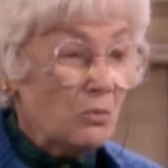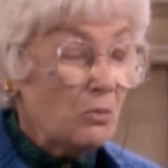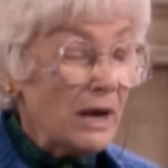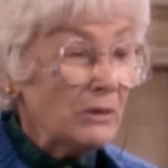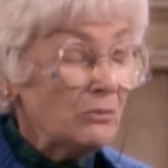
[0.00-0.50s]

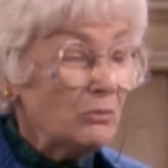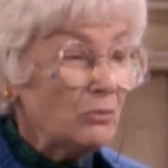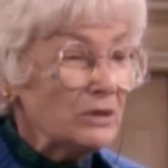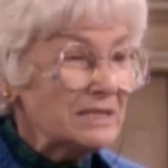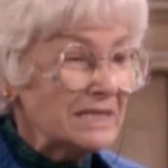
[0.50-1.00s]
When
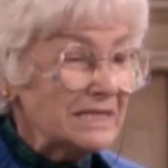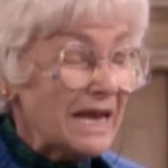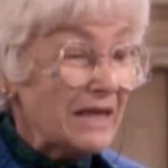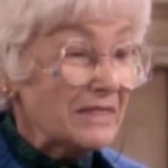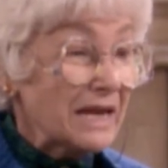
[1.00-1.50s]
was the
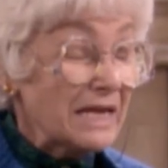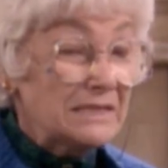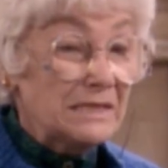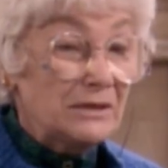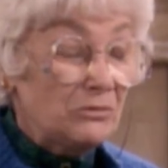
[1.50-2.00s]
day that I
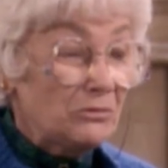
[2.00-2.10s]
did